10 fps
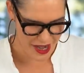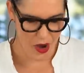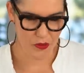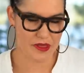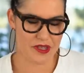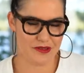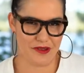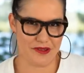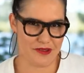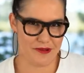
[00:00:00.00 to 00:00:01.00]
I want the
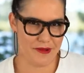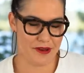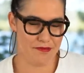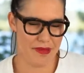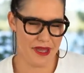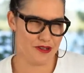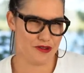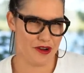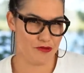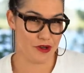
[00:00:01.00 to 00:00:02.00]
soy sauce to be able to
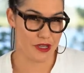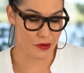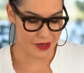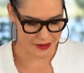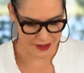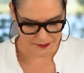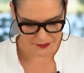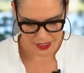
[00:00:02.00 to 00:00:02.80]
penetrate really quickly.